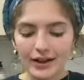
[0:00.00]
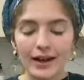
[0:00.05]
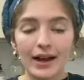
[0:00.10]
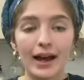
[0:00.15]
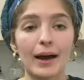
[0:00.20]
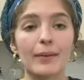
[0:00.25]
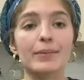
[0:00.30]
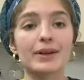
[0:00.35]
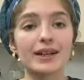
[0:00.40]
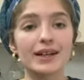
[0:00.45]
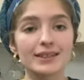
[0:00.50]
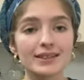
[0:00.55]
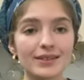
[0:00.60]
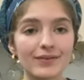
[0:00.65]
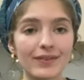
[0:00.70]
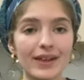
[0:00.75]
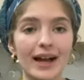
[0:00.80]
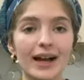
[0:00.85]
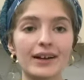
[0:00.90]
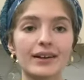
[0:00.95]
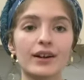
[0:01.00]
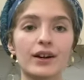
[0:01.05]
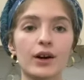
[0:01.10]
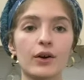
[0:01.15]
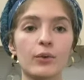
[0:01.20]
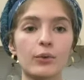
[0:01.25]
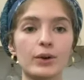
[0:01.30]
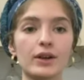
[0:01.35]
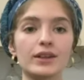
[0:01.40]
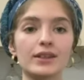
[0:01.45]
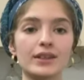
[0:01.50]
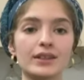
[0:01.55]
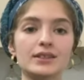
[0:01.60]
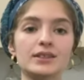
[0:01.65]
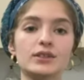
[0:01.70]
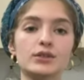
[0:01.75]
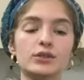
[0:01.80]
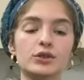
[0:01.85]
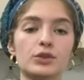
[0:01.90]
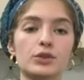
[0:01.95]
And because of that, we need
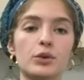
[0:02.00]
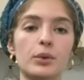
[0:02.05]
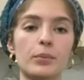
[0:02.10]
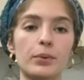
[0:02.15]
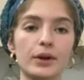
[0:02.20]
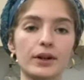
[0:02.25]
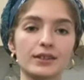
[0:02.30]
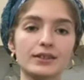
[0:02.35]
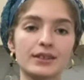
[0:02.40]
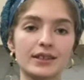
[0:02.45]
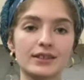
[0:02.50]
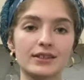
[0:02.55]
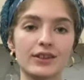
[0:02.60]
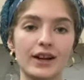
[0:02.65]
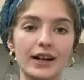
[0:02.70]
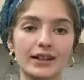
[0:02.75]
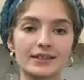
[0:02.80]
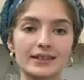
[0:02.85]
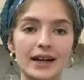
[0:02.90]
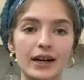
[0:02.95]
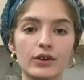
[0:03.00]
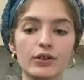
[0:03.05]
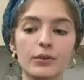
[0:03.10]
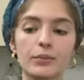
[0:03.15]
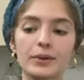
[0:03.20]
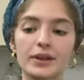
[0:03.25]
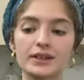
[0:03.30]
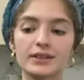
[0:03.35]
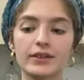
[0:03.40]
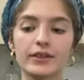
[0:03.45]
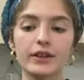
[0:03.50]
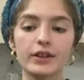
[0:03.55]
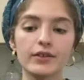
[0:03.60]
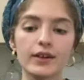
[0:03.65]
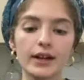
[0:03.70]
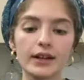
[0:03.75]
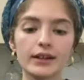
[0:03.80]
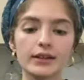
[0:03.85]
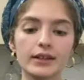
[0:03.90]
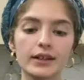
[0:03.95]
to put a sink rack down, because
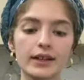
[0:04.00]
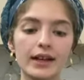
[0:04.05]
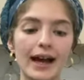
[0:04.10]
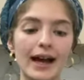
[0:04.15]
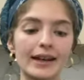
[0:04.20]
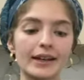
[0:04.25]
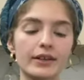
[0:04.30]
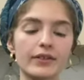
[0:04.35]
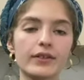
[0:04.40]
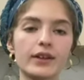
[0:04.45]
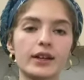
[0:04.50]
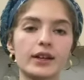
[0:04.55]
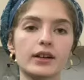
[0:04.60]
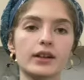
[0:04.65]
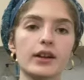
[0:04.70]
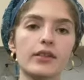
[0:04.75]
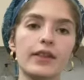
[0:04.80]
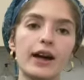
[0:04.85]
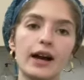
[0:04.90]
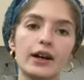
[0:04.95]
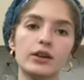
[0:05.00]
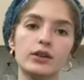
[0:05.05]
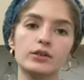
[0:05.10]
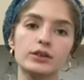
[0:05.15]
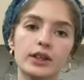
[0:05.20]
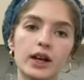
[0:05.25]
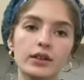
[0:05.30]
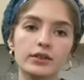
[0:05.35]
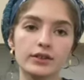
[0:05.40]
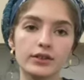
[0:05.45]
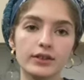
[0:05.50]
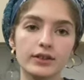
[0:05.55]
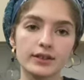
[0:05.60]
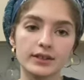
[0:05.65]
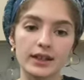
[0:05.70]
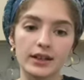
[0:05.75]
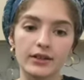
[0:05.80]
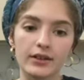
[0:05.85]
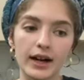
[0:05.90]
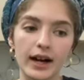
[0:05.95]
theoretically anything that goes under the
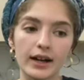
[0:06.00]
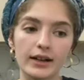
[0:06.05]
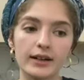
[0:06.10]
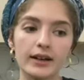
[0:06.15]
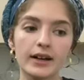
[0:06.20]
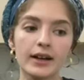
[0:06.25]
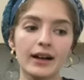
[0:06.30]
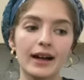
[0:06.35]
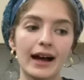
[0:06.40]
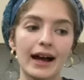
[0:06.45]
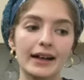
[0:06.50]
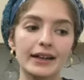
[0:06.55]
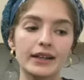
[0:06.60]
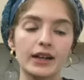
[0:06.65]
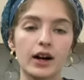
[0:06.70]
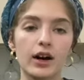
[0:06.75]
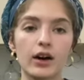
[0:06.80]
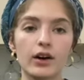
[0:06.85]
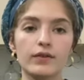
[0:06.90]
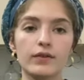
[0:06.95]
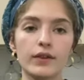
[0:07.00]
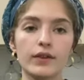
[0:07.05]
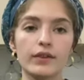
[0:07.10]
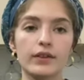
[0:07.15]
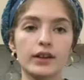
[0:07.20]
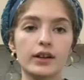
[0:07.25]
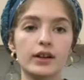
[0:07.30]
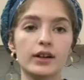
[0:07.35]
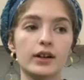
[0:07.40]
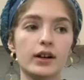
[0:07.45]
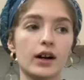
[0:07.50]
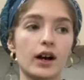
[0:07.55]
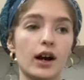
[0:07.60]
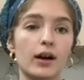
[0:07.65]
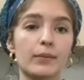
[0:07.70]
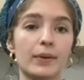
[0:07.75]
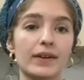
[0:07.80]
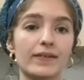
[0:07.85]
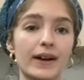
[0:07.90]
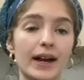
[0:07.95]
sink rack, any of the,
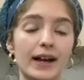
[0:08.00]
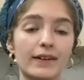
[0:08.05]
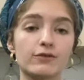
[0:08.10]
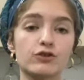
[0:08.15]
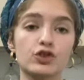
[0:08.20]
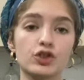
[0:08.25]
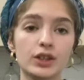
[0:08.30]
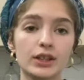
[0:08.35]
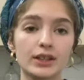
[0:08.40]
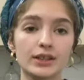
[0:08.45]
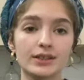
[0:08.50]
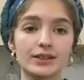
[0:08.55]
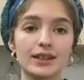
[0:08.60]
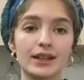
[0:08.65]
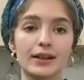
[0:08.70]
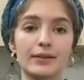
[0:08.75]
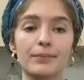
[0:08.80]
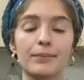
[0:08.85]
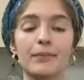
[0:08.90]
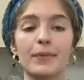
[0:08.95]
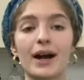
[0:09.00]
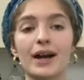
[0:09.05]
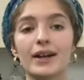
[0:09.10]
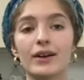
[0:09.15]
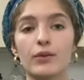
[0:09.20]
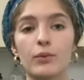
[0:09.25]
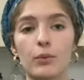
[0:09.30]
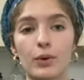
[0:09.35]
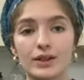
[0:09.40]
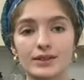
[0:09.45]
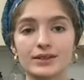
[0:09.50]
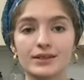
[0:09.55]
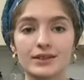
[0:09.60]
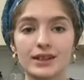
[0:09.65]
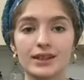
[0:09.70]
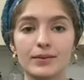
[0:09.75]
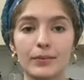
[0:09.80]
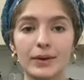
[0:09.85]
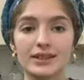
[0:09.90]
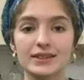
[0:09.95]
if I have cheese in
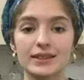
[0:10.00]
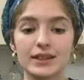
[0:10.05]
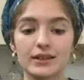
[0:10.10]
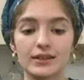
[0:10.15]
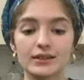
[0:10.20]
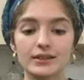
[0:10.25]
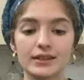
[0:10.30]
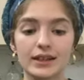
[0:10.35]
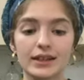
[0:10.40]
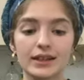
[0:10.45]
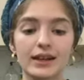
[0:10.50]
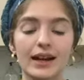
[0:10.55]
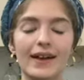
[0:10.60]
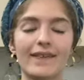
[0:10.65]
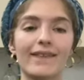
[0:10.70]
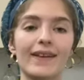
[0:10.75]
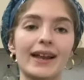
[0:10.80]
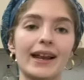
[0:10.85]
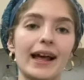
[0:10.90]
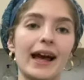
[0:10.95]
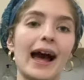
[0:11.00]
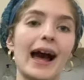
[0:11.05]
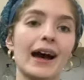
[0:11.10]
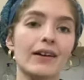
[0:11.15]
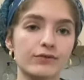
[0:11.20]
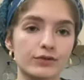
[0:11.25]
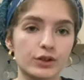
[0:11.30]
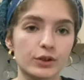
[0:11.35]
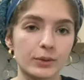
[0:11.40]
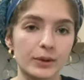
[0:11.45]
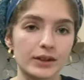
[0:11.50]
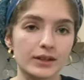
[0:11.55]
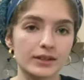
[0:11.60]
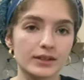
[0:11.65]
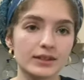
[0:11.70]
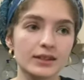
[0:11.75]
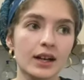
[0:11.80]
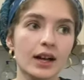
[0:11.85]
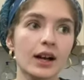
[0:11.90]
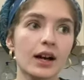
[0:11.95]
my single sink, and then
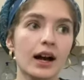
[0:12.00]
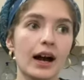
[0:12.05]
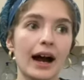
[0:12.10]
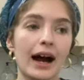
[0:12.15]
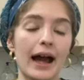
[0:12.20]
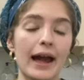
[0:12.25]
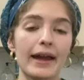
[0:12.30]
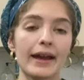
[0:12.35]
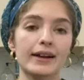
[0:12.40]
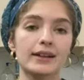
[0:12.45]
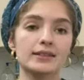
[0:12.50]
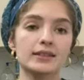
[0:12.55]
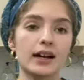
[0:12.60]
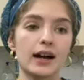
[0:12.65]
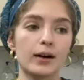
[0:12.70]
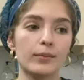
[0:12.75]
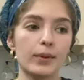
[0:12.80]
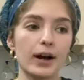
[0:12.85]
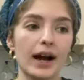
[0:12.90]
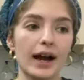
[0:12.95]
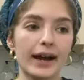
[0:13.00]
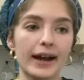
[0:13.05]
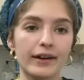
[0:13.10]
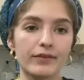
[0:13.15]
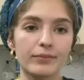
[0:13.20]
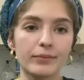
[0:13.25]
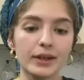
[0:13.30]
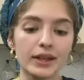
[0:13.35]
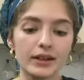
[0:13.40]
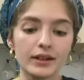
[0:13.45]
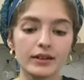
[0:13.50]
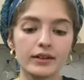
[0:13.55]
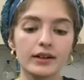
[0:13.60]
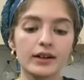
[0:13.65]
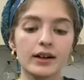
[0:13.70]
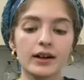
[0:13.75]
afterwards I have meat,